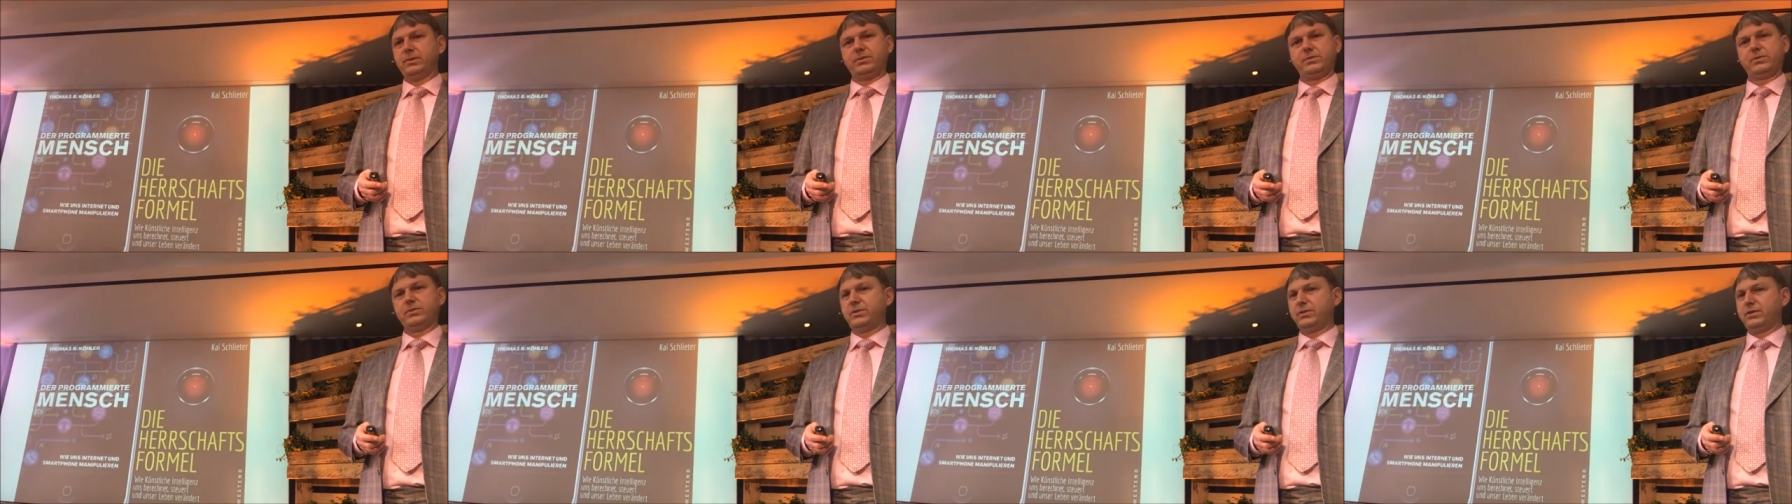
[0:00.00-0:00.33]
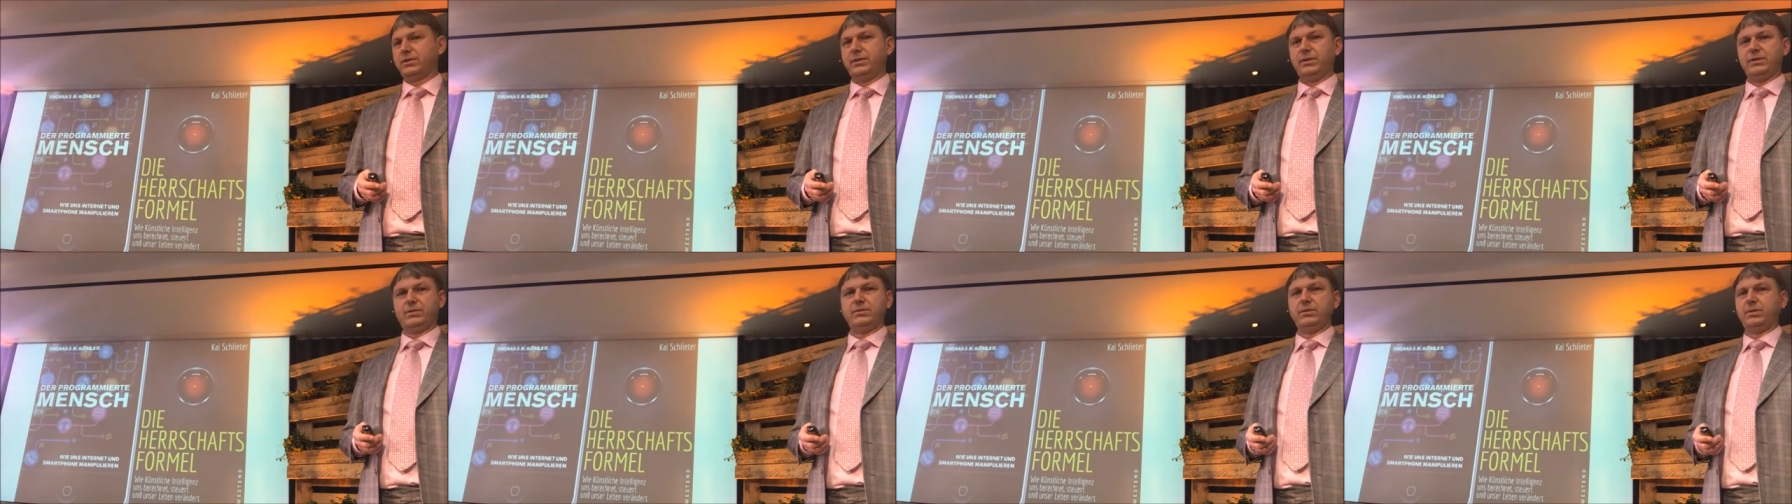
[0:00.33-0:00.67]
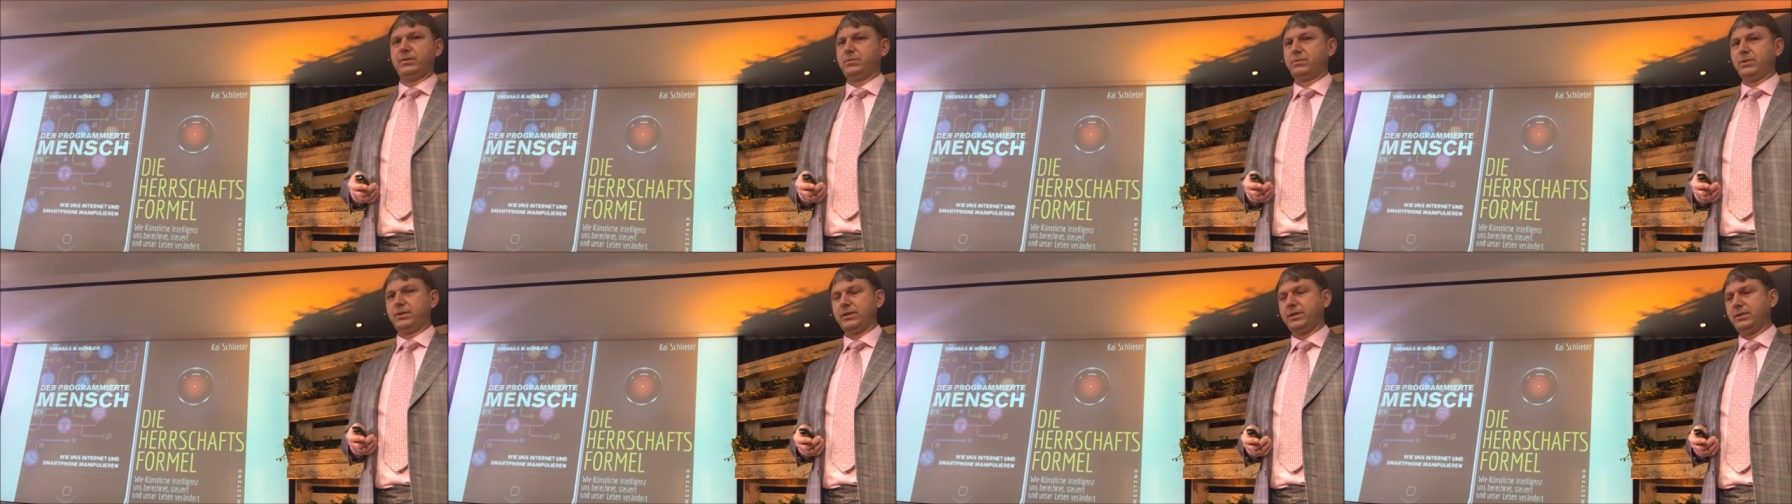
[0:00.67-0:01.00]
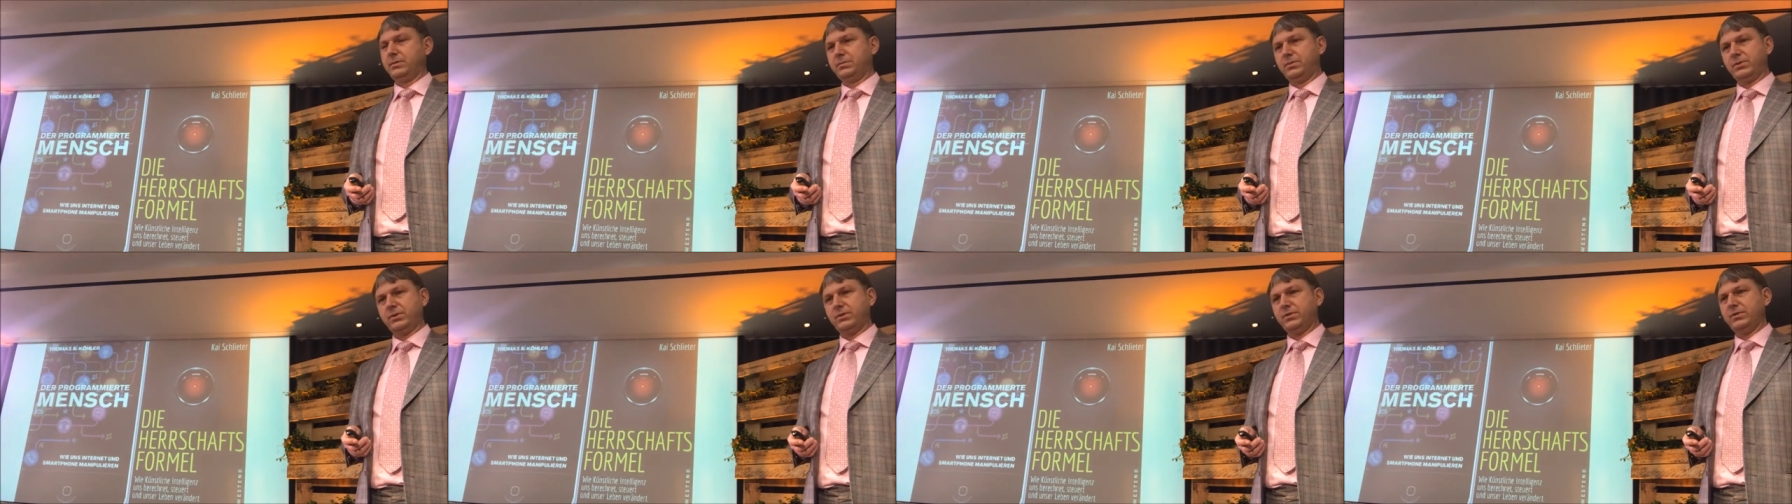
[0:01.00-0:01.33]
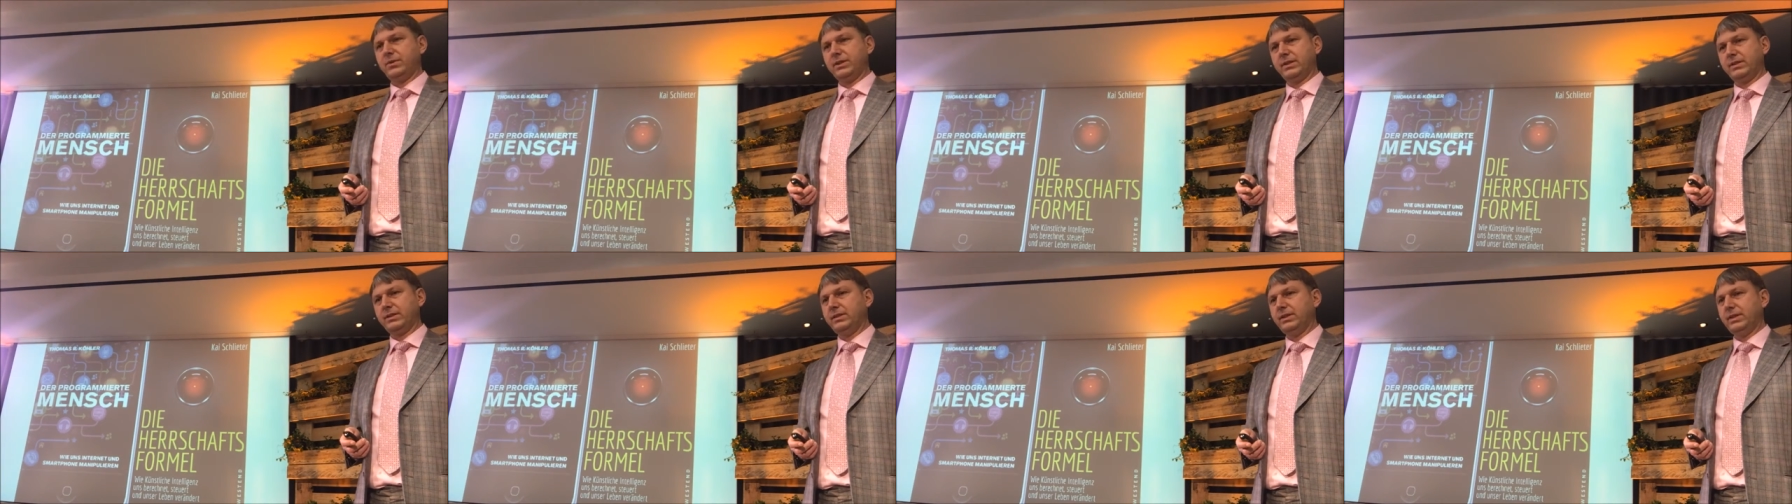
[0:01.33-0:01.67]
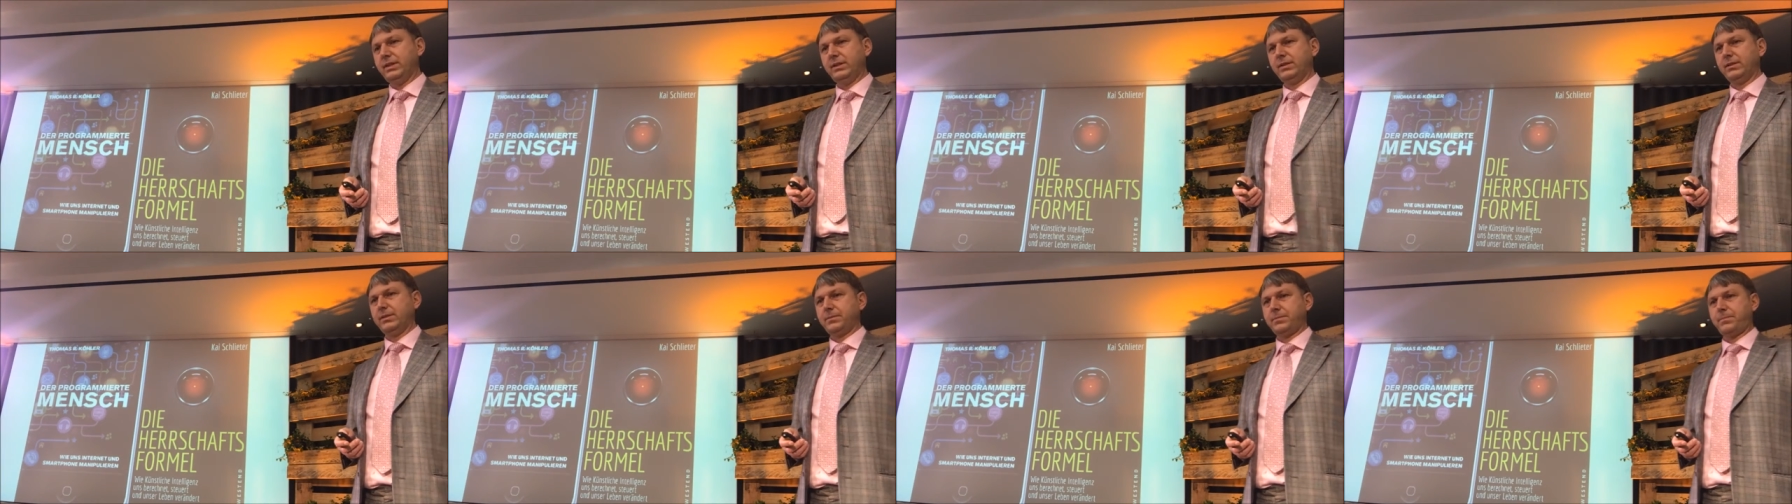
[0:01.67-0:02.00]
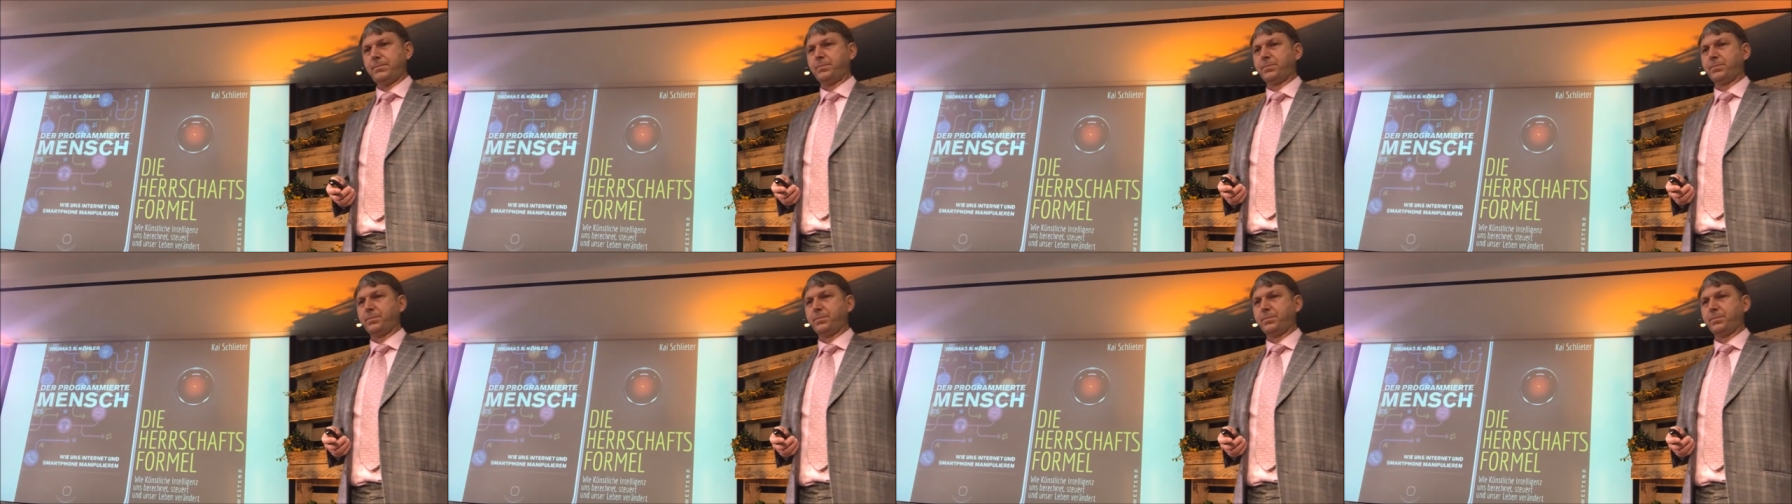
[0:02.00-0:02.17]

Of course, it's not working perfectly,